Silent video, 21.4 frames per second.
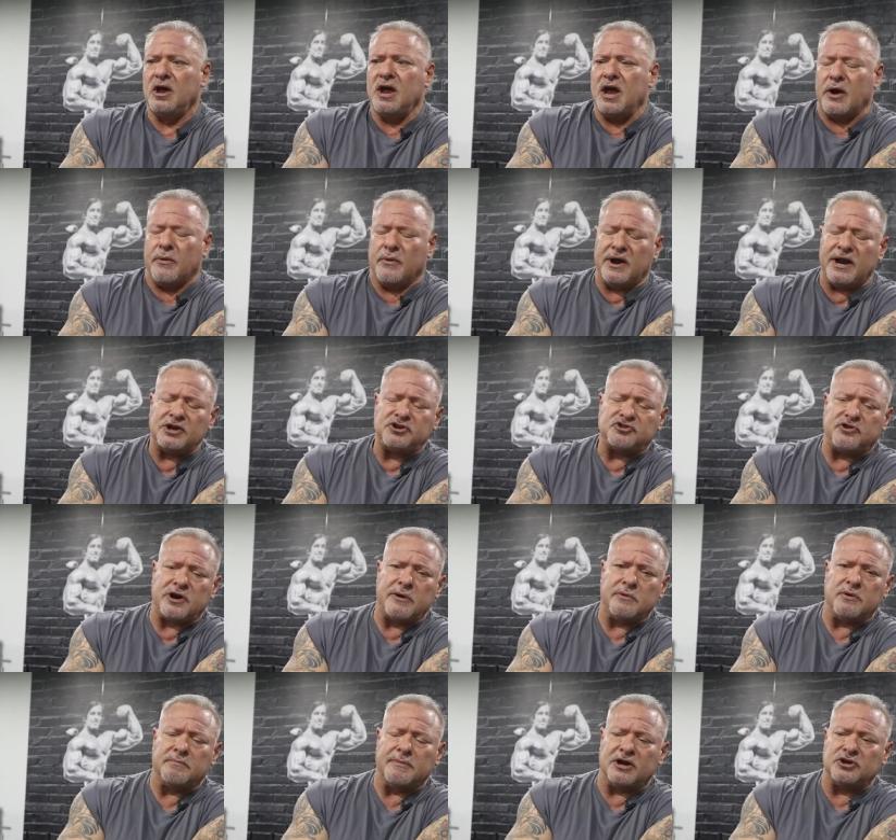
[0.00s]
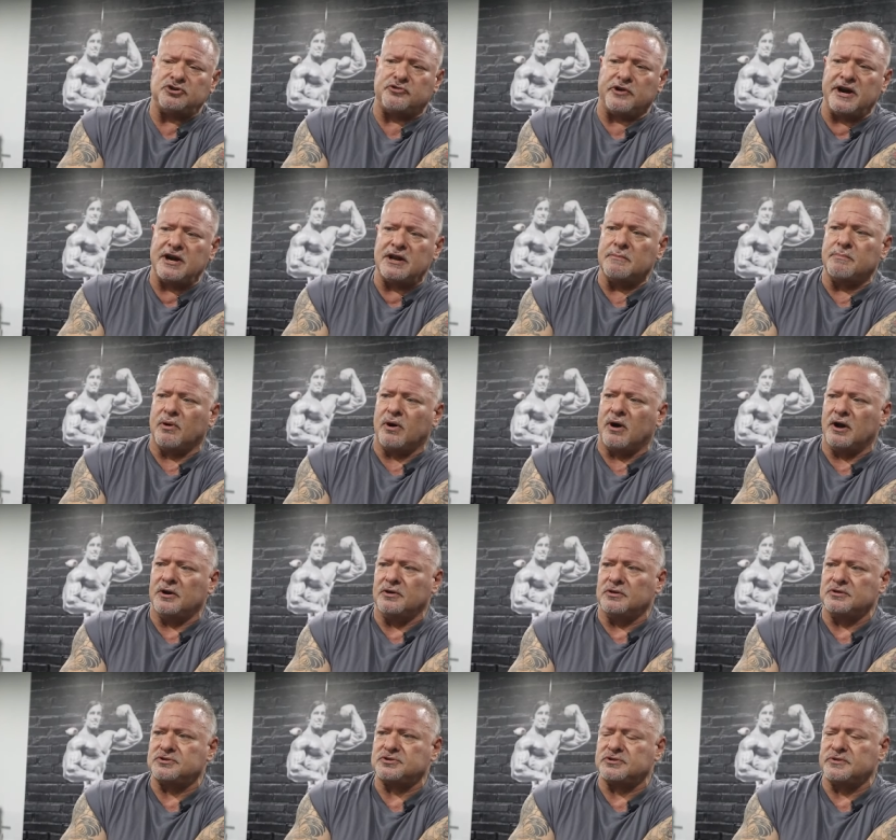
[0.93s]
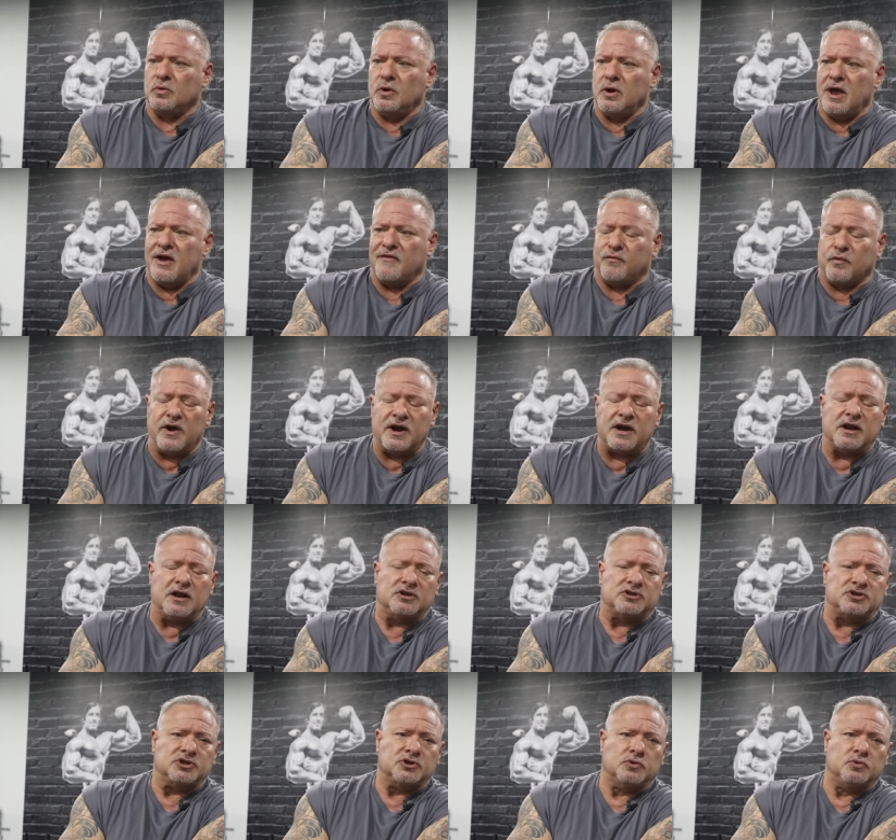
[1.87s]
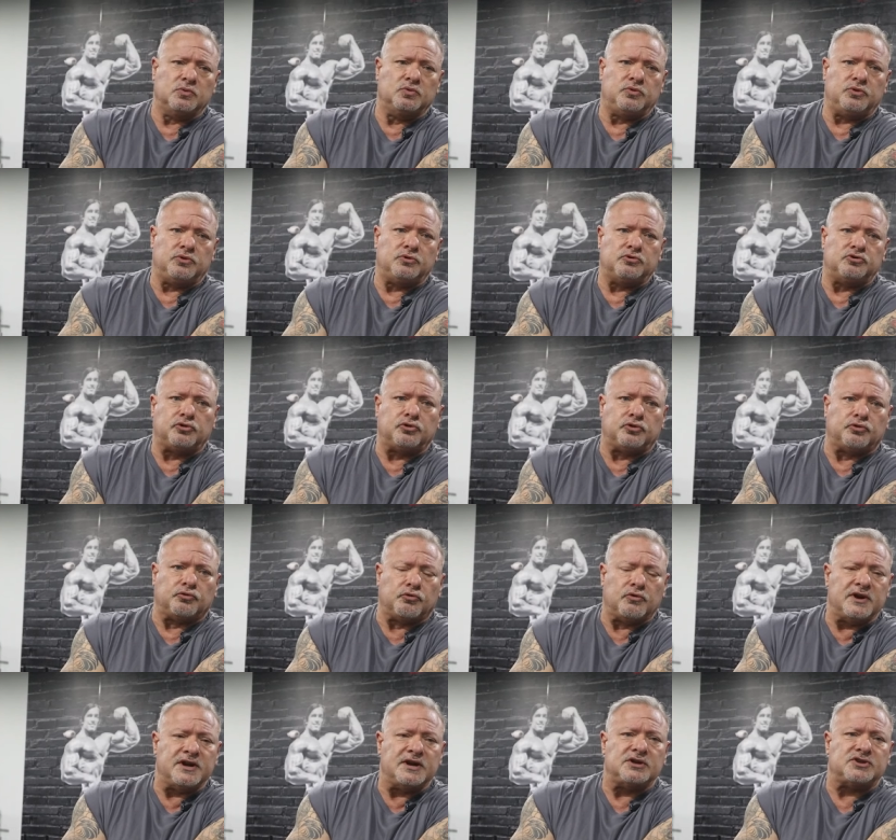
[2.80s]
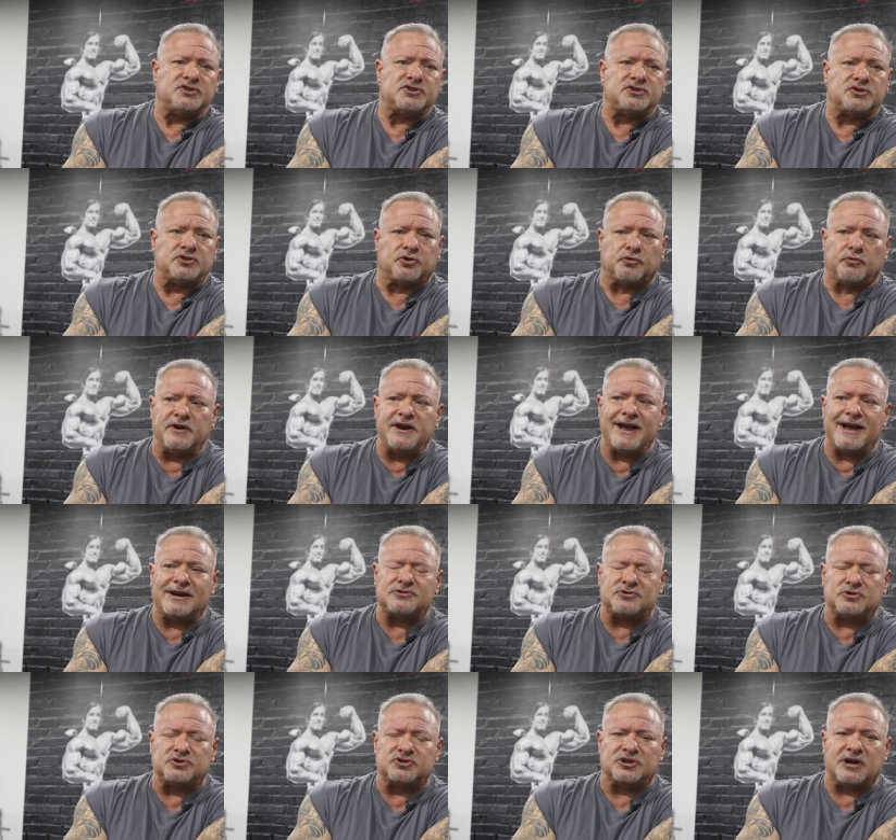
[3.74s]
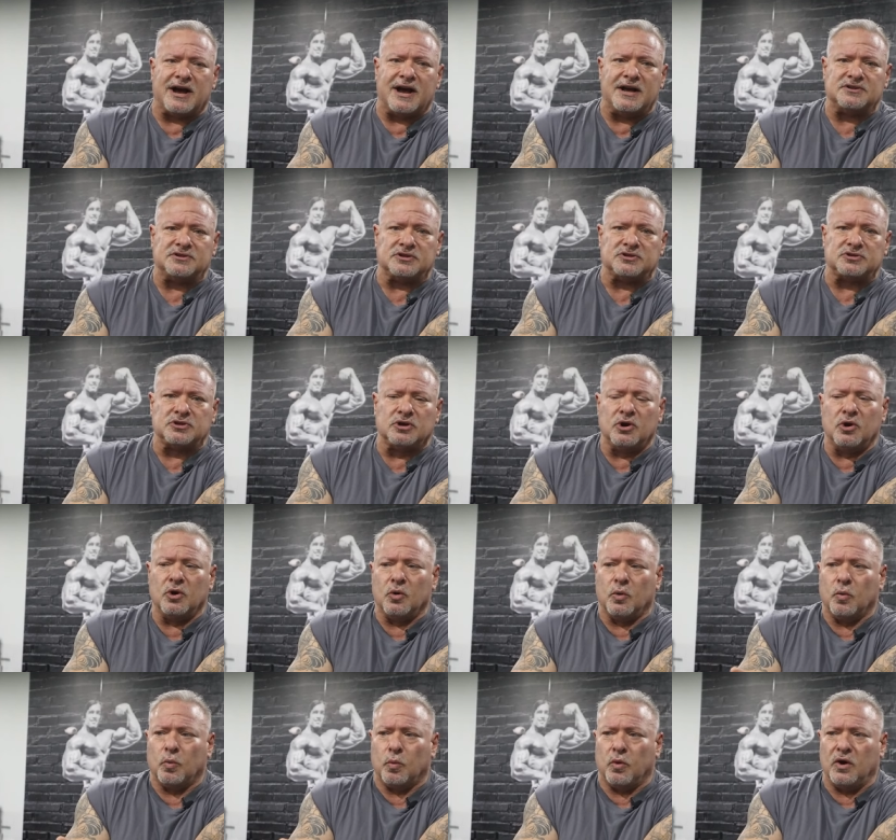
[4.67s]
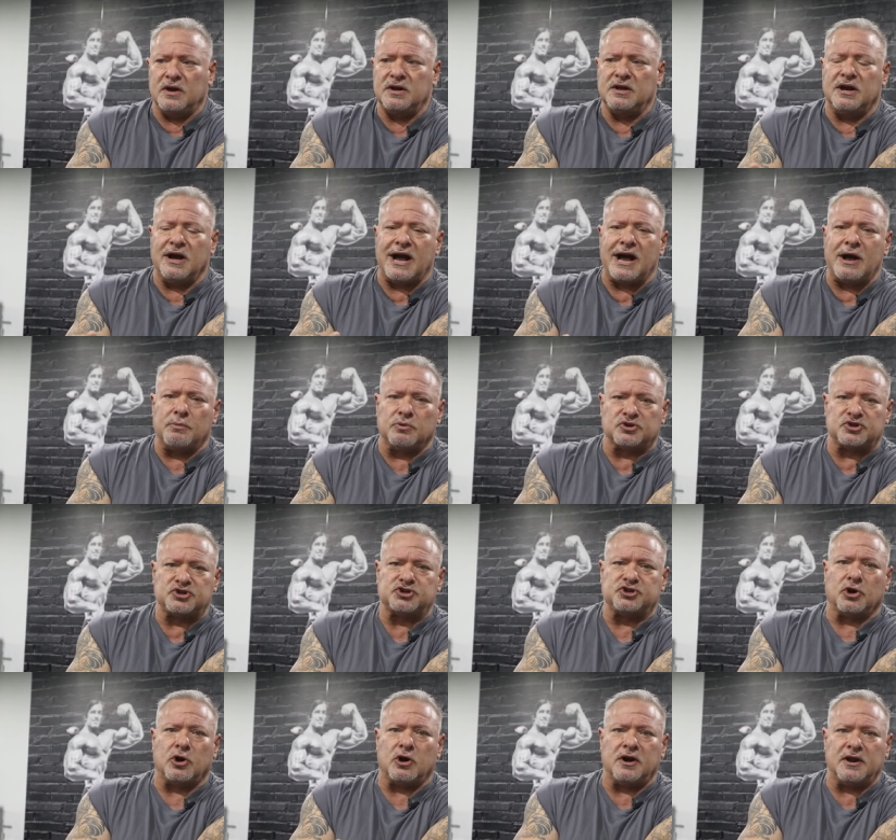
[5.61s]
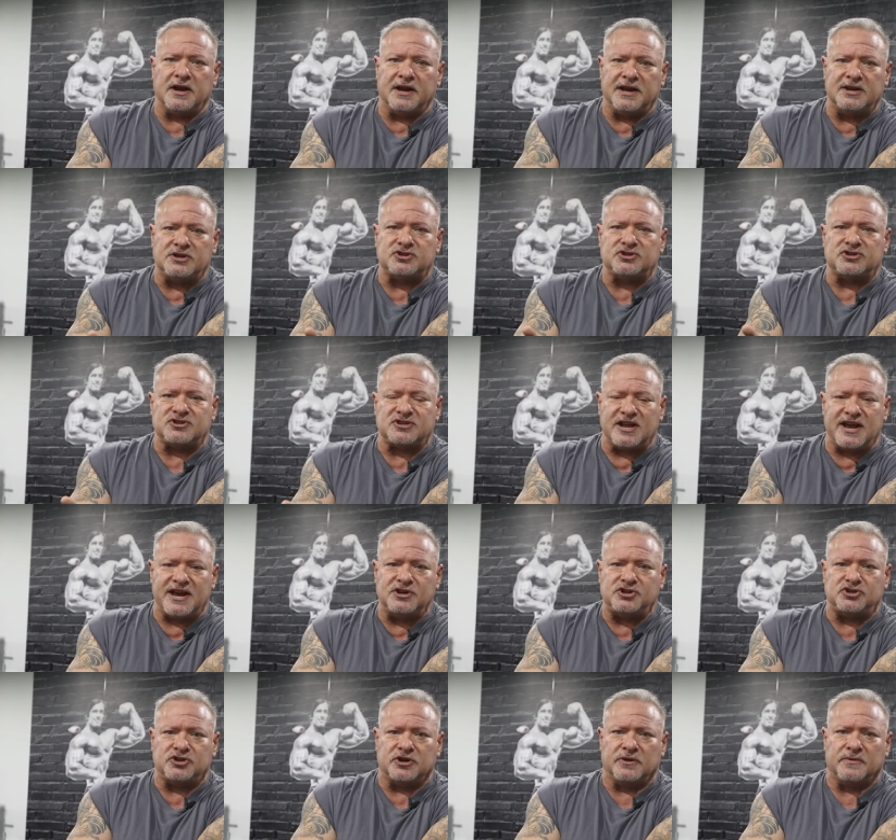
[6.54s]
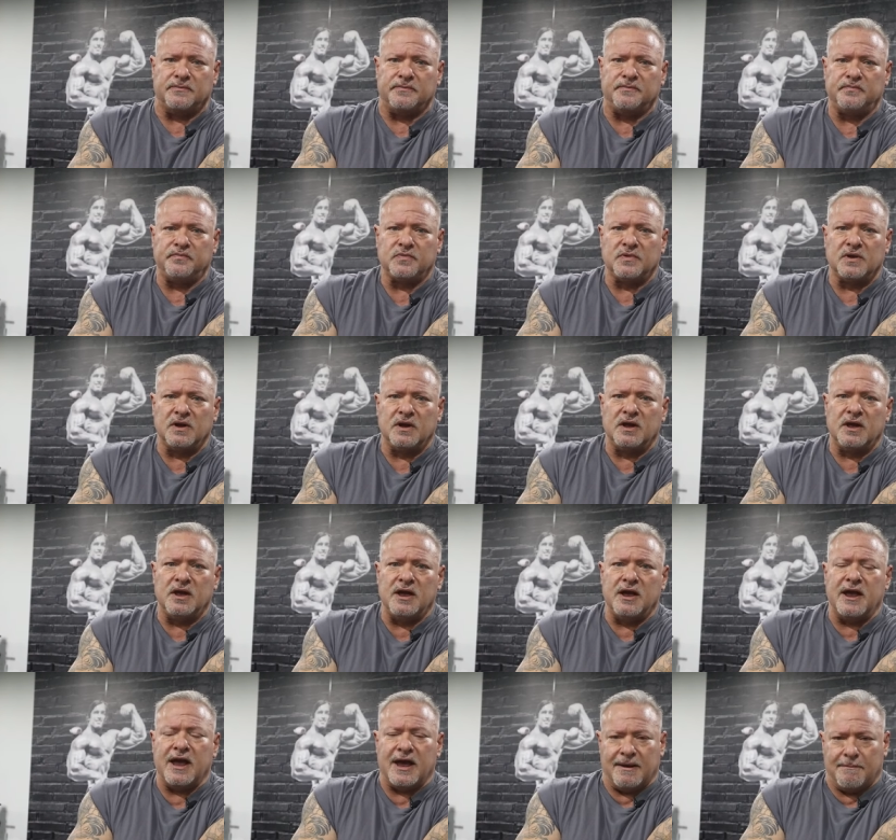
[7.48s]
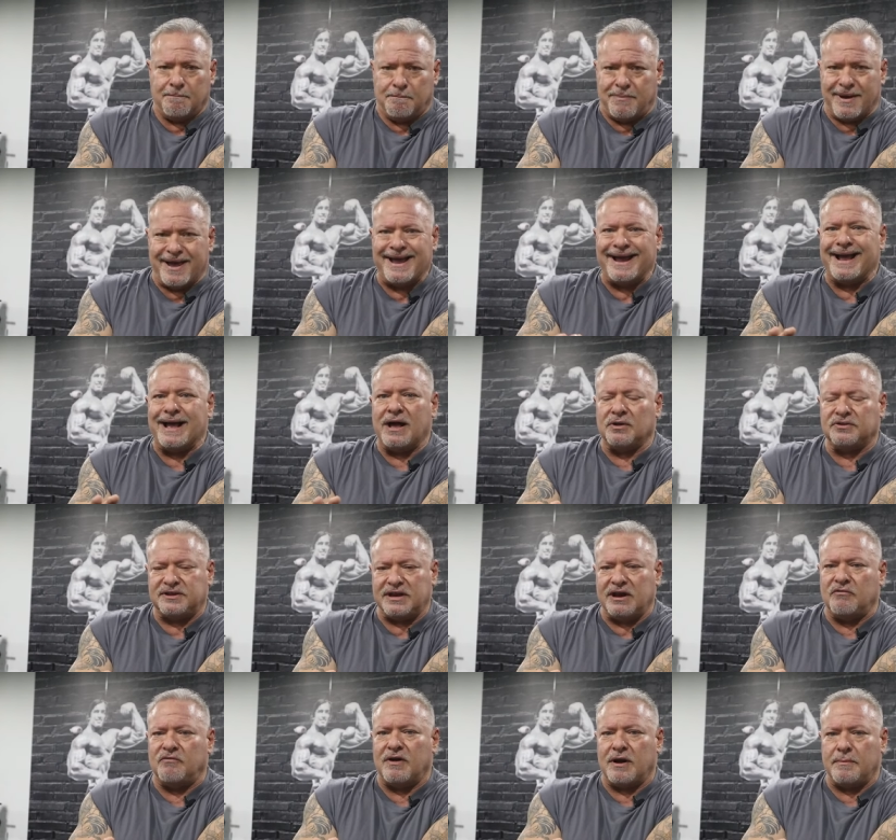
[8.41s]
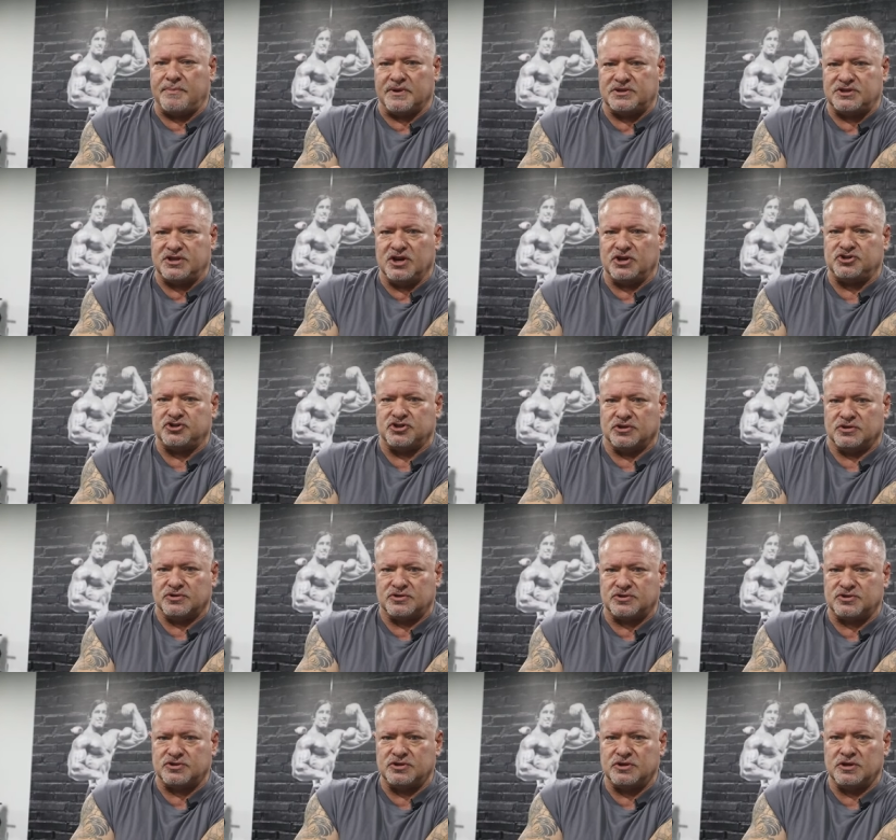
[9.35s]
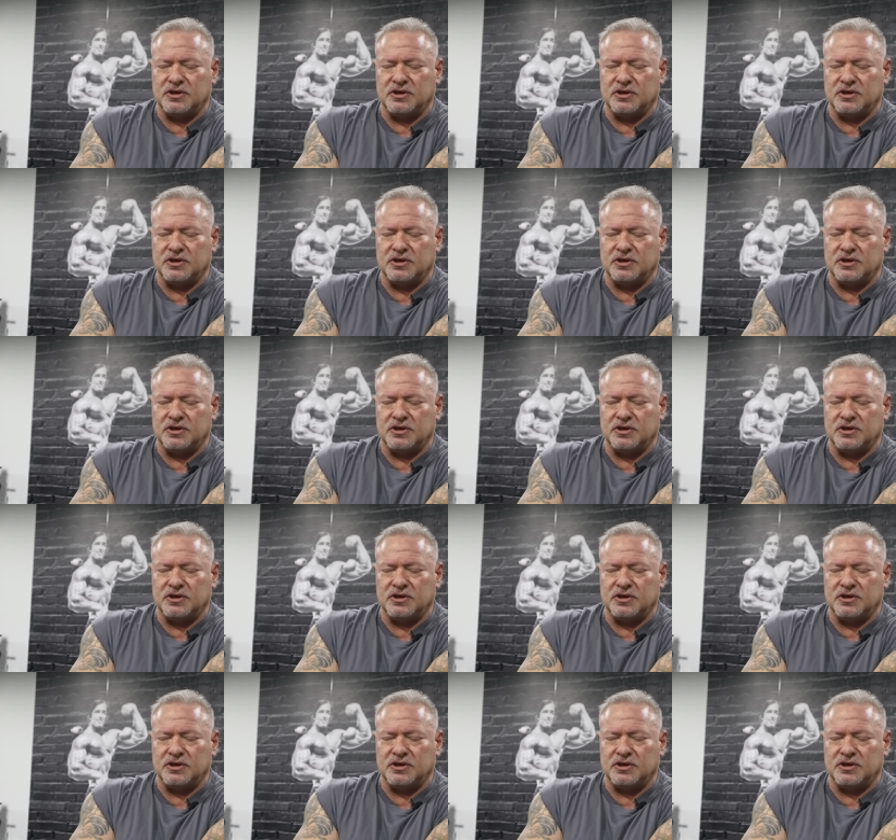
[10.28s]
And when I train with my training partners, if we're going to do three three exercises, one guy will start at each station and bang out their repetitions.